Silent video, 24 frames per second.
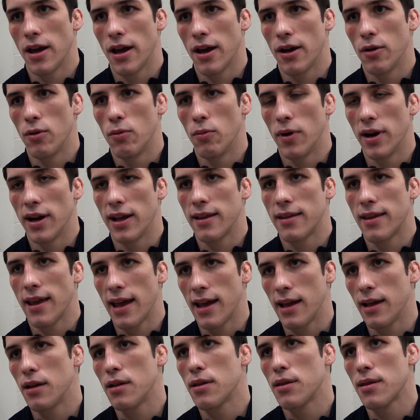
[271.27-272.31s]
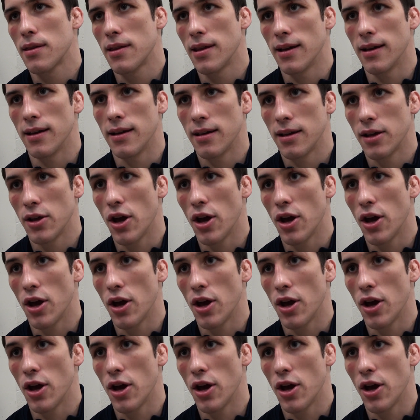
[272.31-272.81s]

know what it takes to